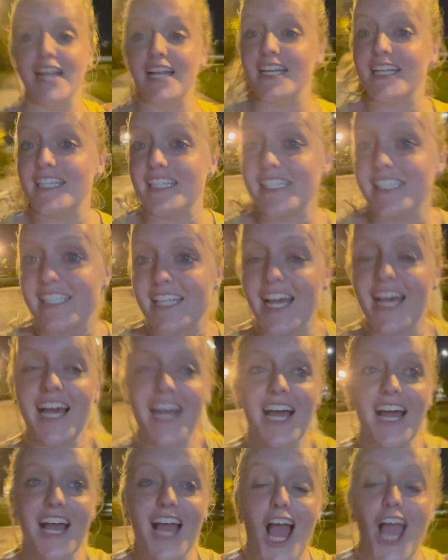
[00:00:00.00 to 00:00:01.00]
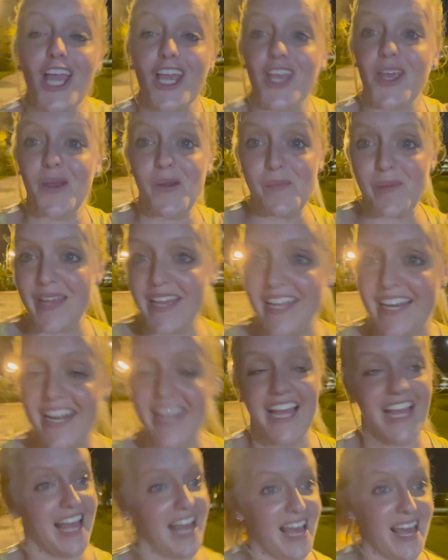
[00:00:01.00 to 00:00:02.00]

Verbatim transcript: It is humid.